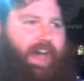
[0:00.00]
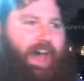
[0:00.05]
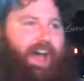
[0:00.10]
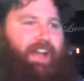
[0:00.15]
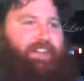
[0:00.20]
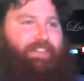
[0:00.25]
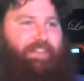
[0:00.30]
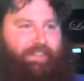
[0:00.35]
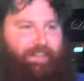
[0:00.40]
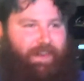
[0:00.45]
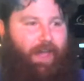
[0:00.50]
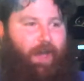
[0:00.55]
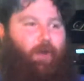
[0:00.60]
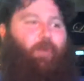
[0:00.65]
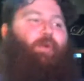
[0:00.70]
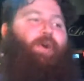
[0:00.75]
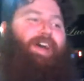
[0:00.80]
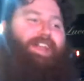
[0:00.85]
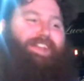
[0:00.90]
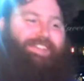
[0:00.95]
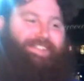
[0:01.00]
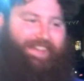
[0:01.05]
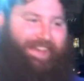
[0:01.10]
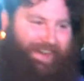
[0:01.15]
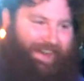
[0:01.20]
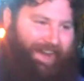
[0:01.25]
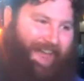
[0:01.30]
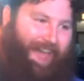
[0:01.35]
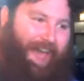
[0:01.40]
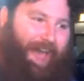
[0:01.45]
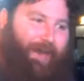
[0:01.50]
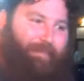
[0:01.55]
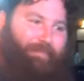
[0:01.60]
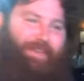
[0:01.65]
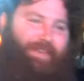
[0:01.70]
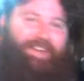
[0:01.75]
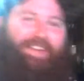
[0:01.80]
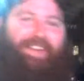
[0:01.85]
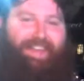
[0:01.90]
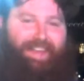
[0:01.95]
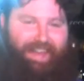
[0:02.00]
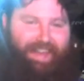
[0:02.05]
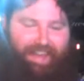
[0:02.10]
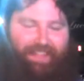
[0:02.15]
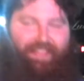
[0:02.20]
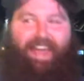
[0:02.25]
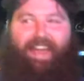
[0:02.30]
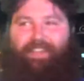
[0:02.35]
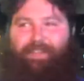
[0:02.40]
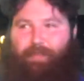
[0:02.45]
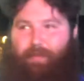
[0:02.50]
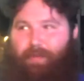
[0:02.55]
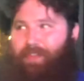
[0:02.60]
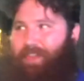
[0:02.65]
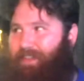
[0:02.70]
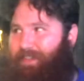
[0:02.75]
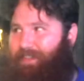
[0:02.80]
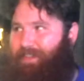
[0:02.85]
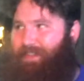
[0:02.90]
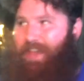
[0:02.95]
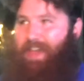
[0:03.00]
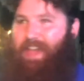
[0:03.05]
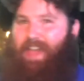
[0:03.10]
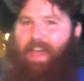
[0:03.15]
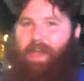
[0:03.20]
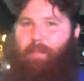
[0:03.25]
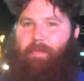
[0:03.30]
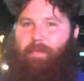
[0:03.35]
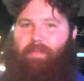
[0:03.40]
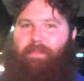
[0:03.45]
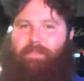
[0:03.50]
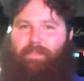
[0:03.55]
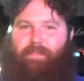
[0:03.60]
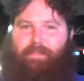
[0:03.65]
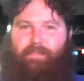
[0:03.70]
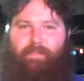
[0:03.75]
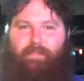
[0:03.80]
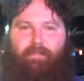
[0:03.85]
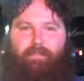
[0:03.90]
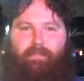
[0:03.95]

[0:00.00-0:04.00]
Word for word: I just know what didn't happen, and that's what they say happened. And